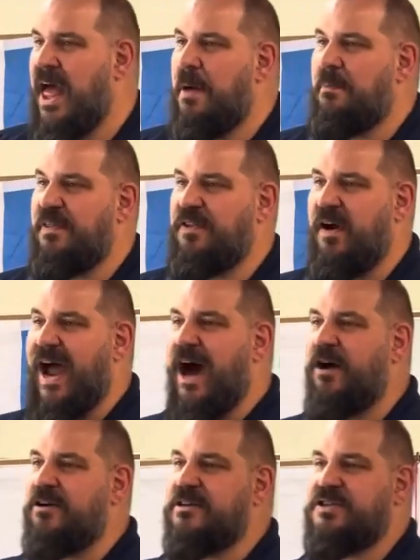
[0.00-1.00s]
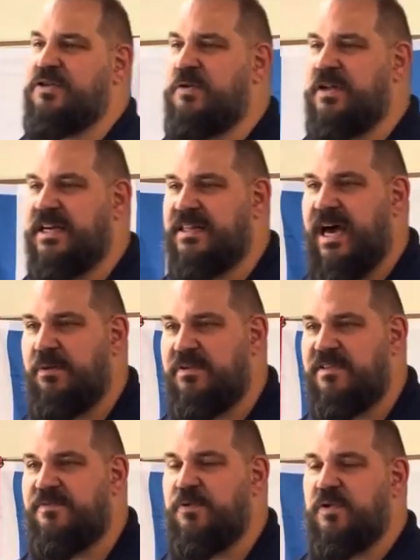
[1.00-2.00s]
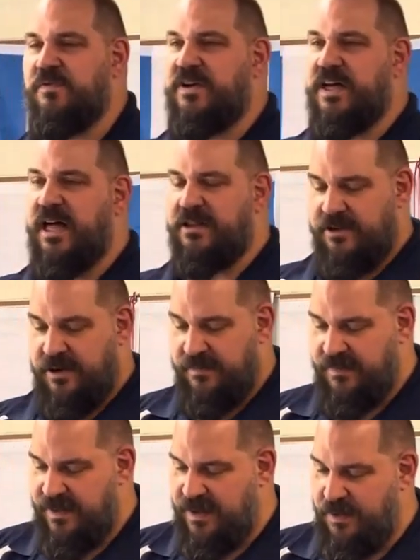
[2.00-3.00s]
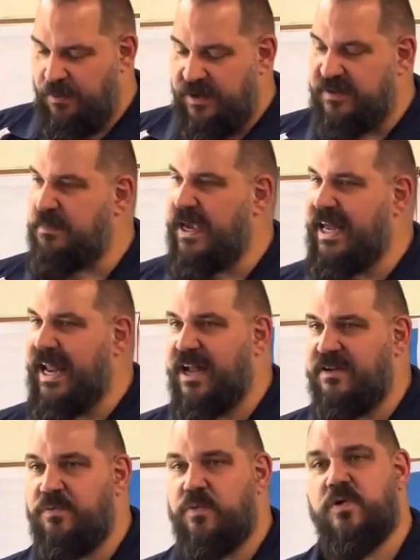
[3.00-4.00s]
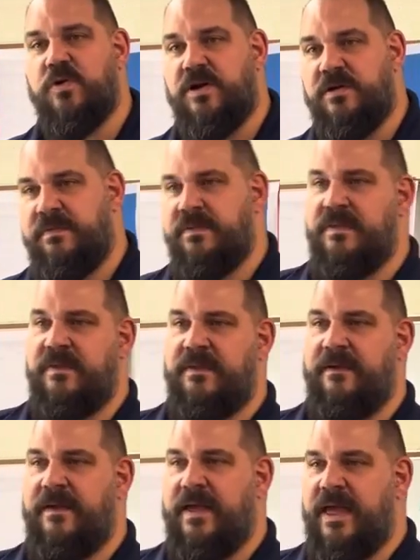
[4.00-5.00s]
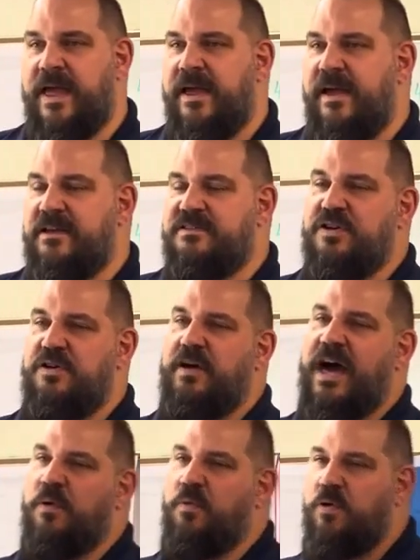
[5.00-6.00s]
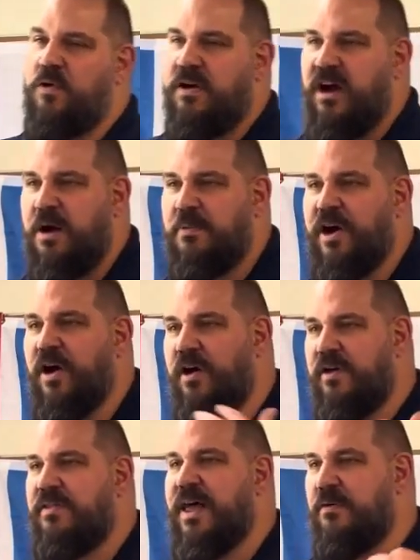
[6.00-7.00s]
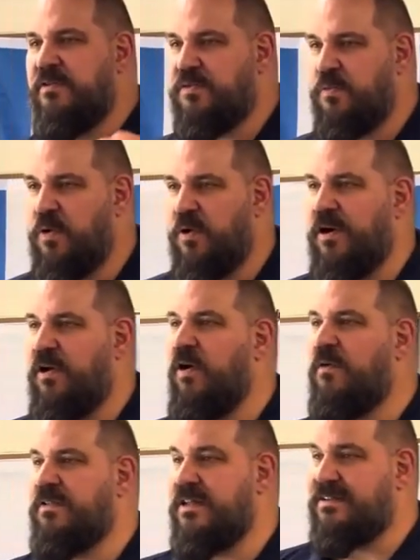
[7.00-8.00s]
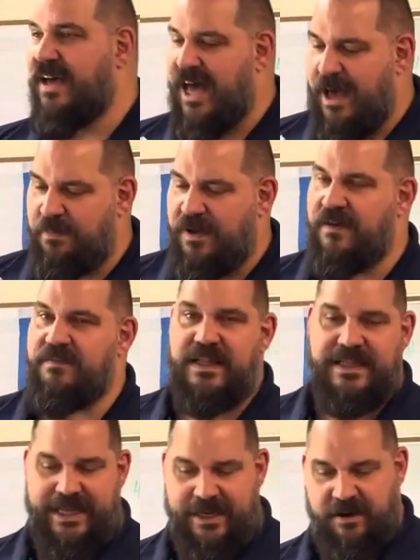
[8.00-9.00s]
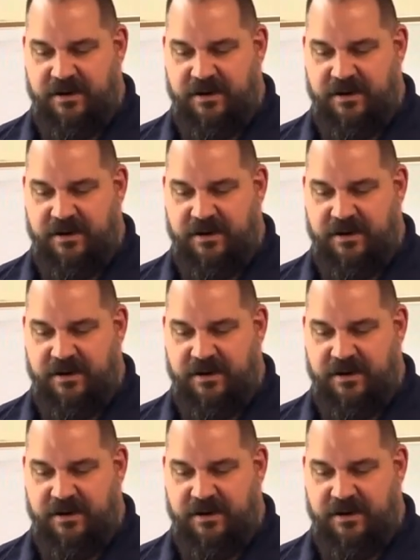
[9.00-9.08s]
but their outer tunic that was full of color was made out of wool. And so you had a wool garment that was worn over the top of the linen